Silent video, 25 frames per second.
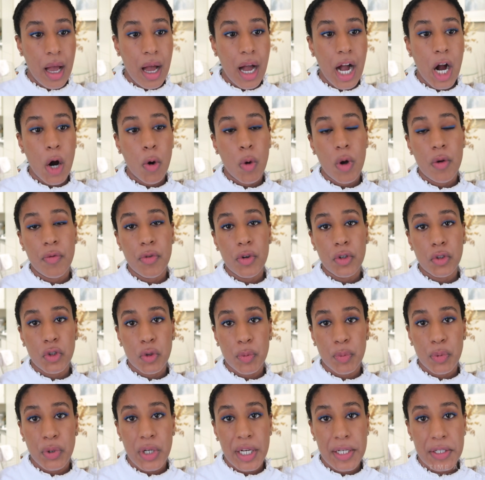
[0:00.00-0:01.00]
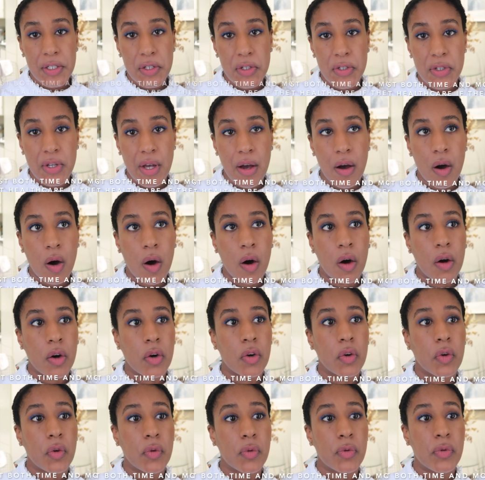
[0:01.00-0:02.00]
However, the prices
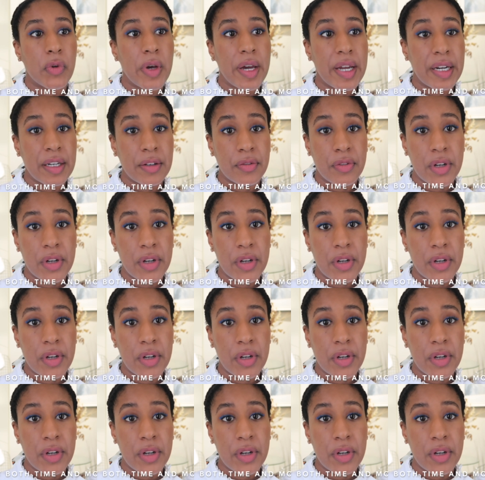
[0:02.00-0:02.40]
are very,